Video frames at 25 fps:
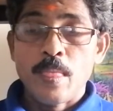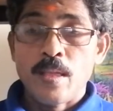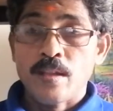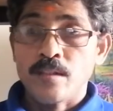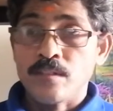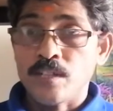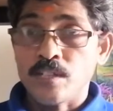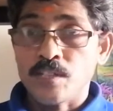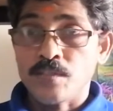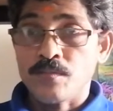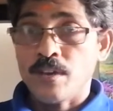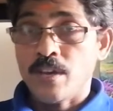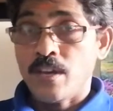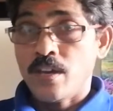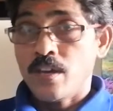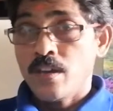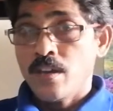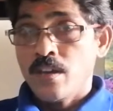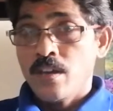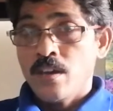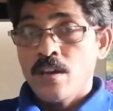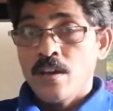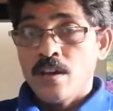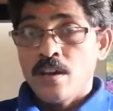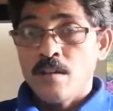That's why
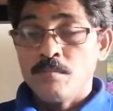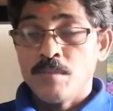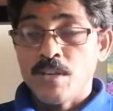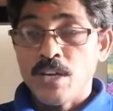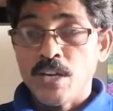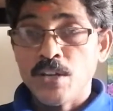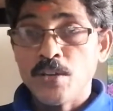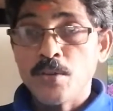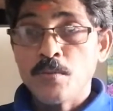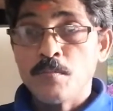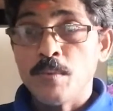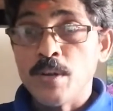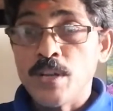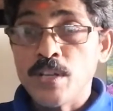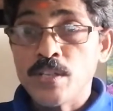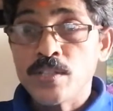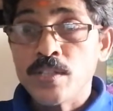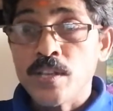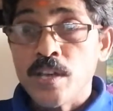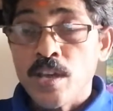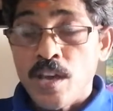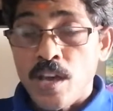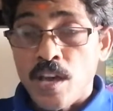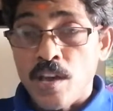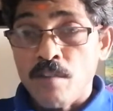I'm telling you, please
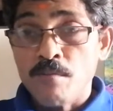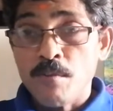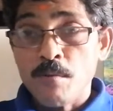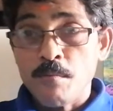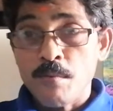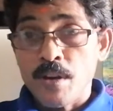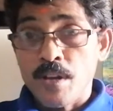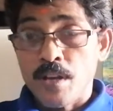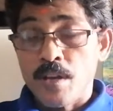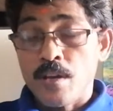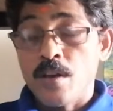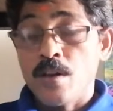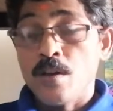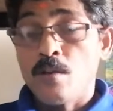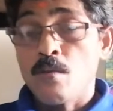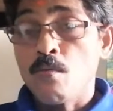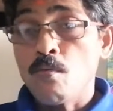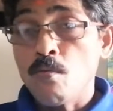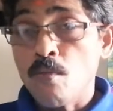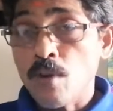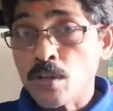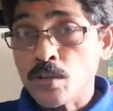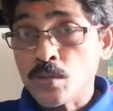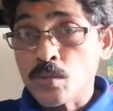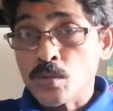everybody
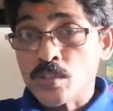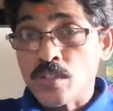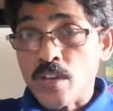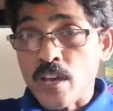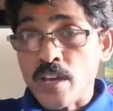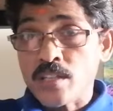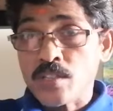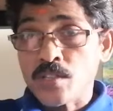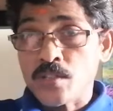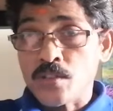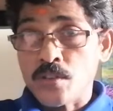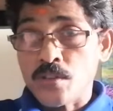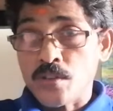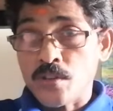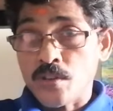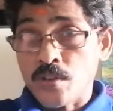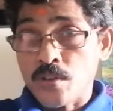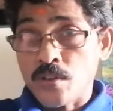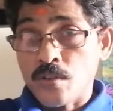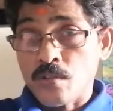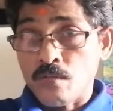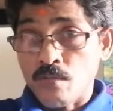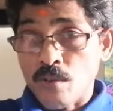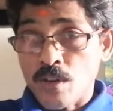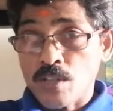who are those guys
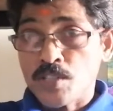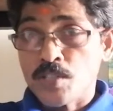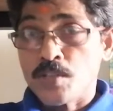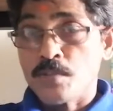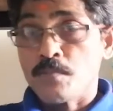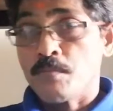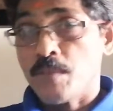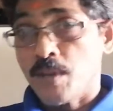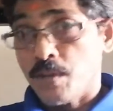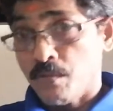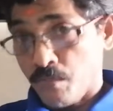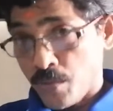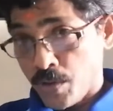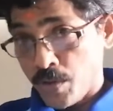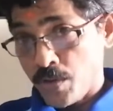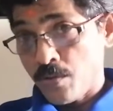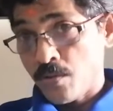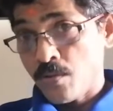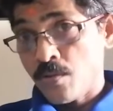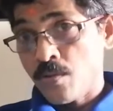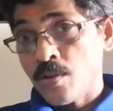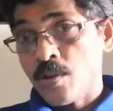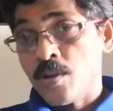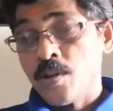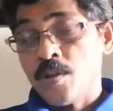watching my
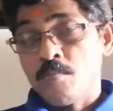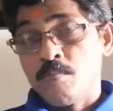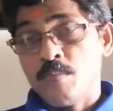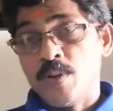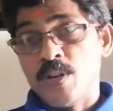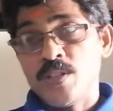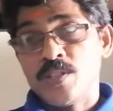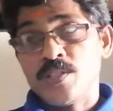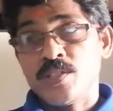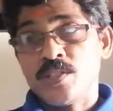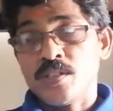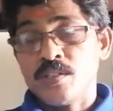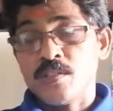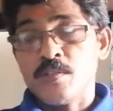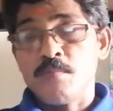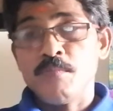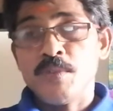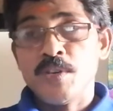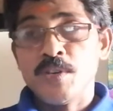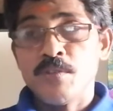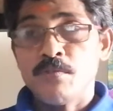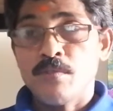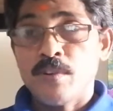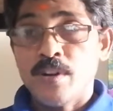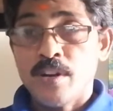video, please give
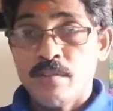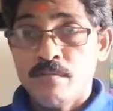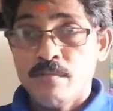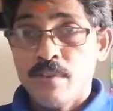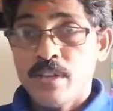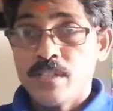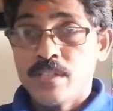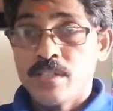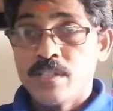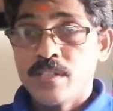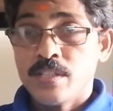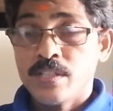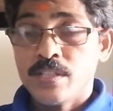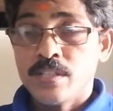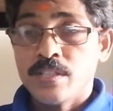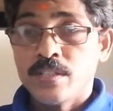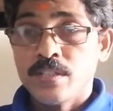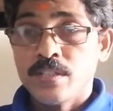me your advice.